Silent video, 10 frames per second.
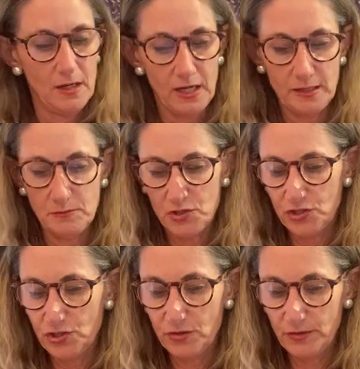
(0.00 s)
I am
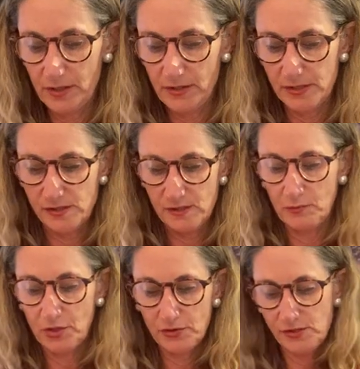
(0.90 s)
sure there is
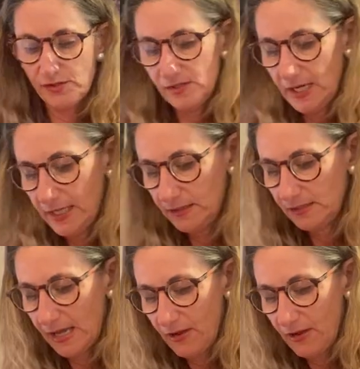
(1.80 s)
some good science